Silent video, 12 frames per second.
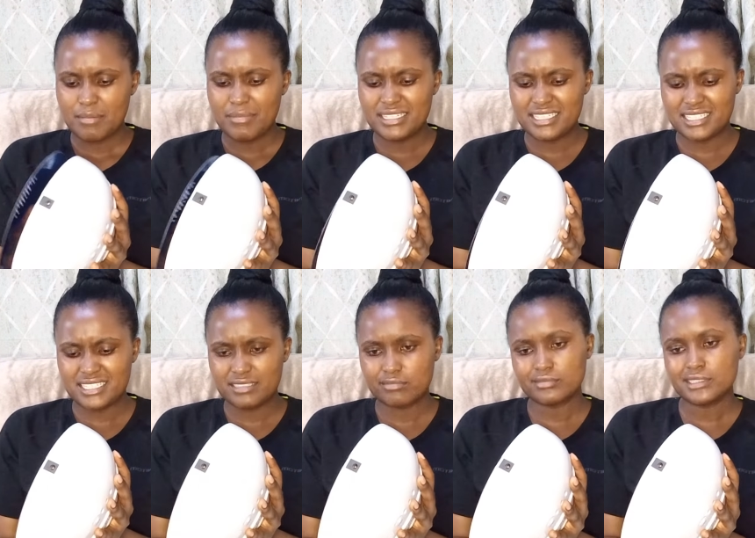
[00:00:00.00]

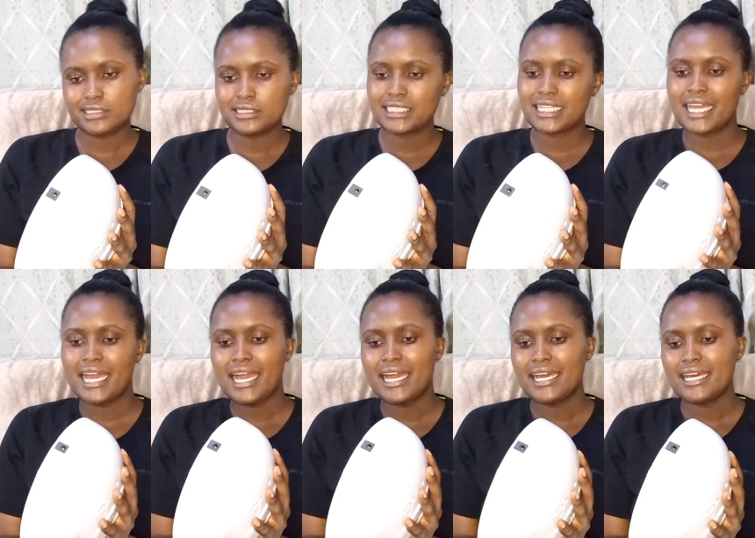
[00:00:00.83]
but
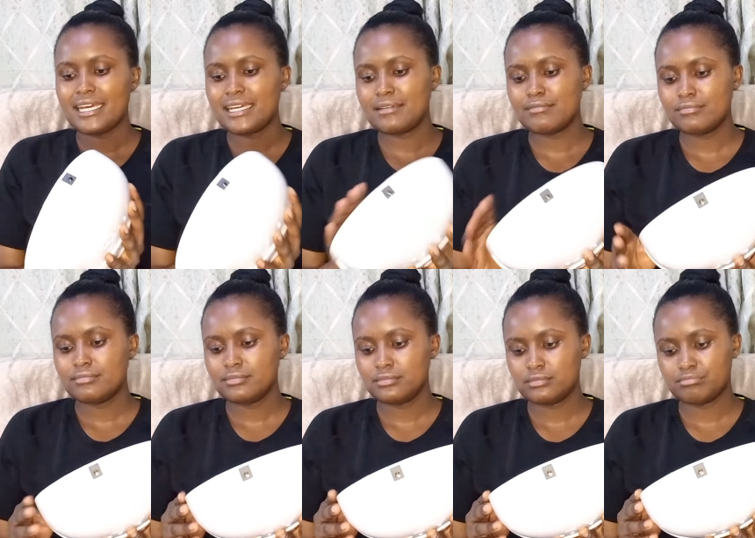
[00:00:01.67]
I
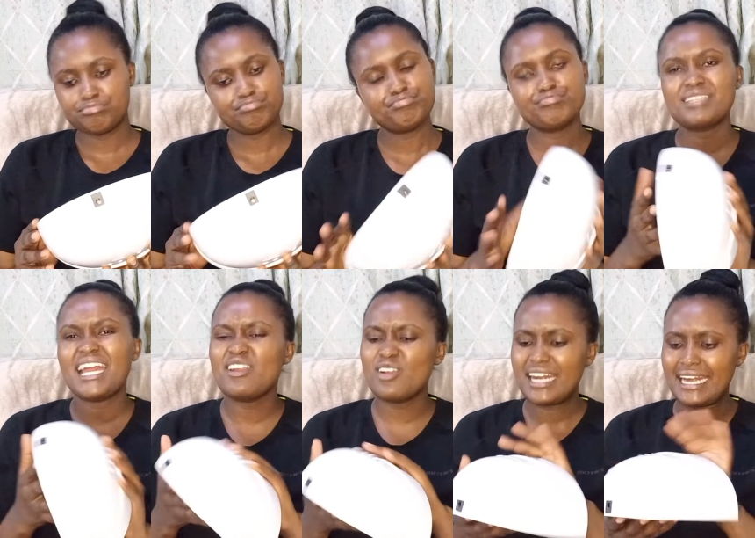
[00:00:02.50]

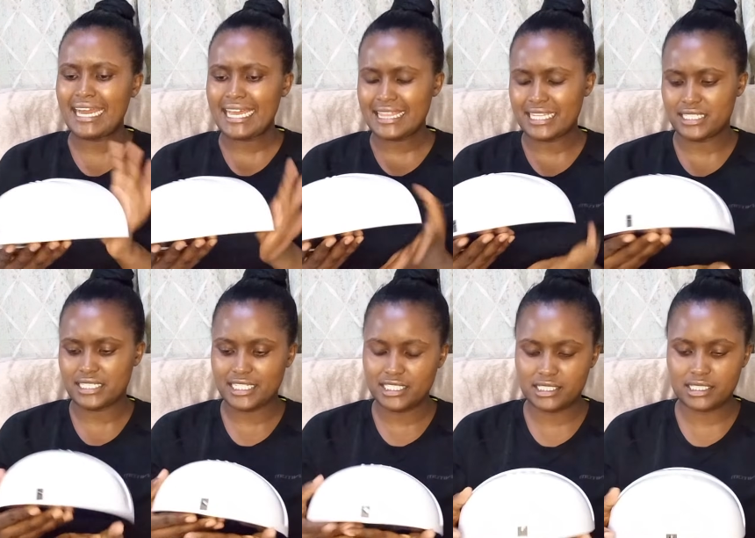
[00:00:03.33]
don't like the
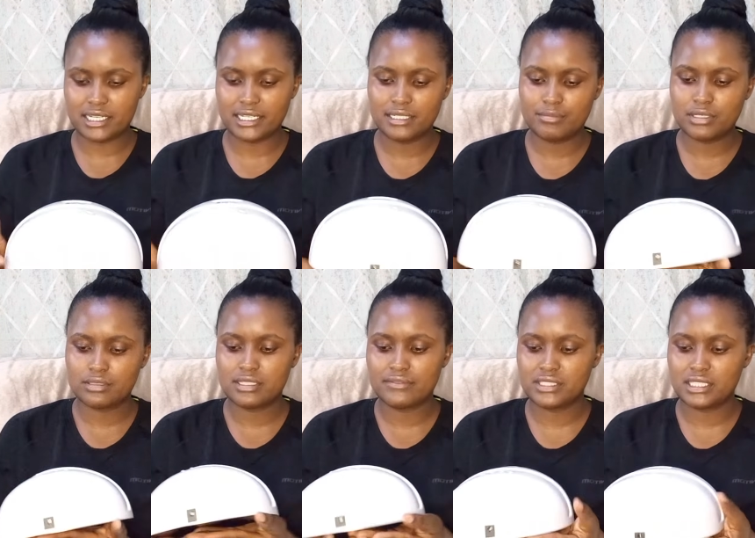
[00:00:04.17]
touch screen
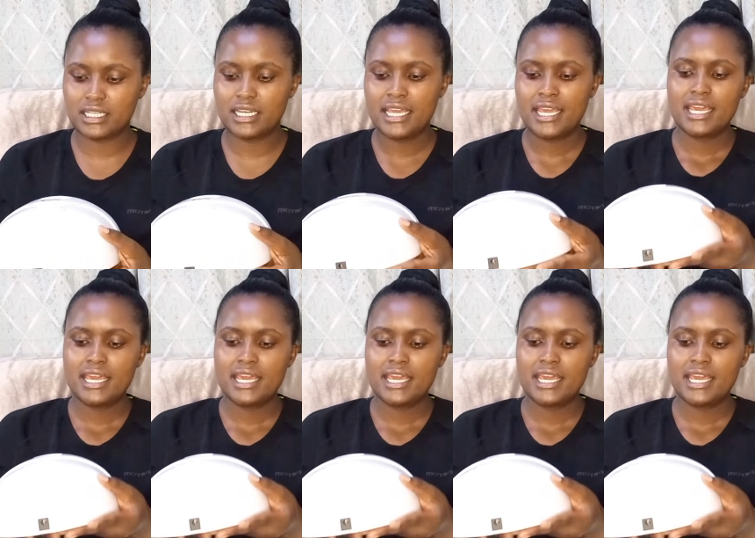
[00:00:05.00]
because I've seen